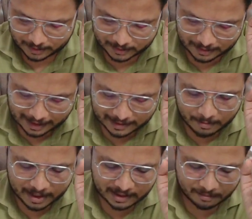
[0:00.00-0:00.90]
So that is the
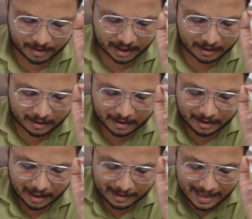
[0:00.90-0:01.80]
basic meaning.
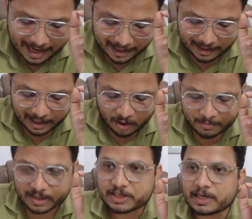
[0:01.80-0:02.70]
A direct
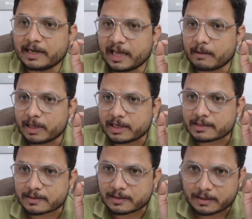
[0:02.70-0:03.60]
recombination takes
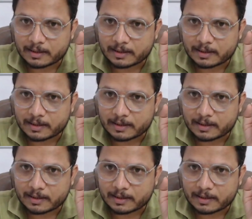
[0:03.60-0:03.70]
place